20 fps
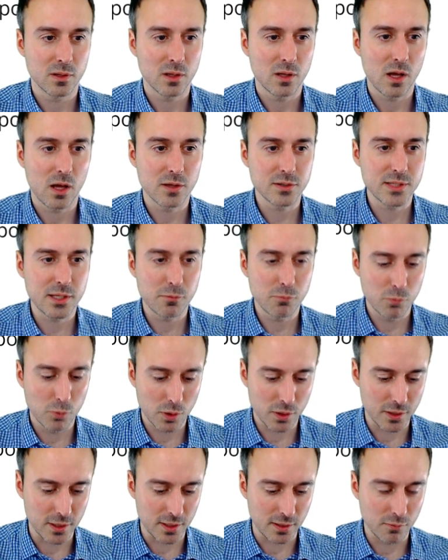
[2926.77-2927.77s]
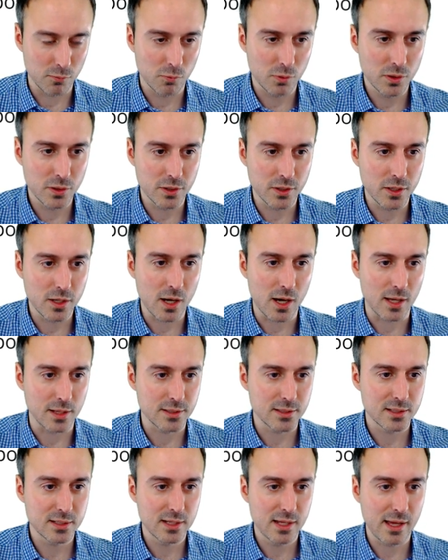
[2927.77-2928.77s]
I'll say wouldn't, would
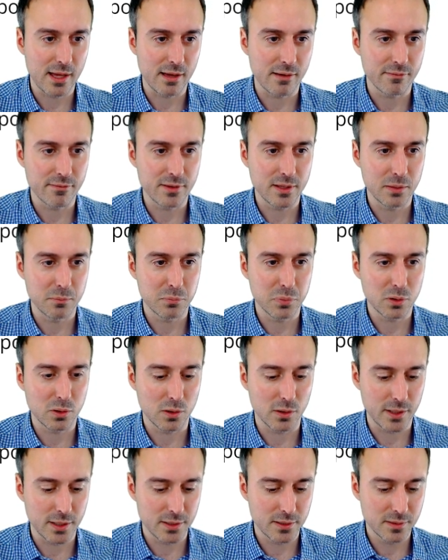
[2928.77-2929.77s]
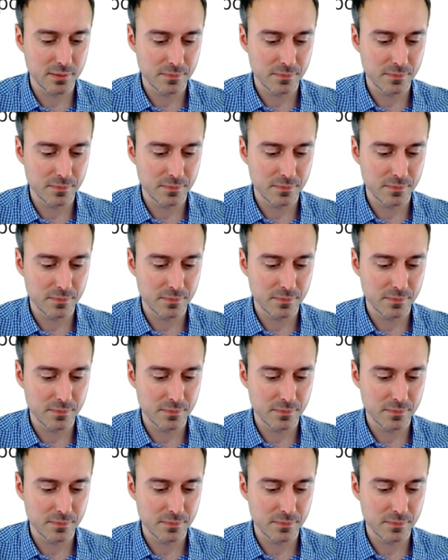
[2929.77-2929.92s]
not have employed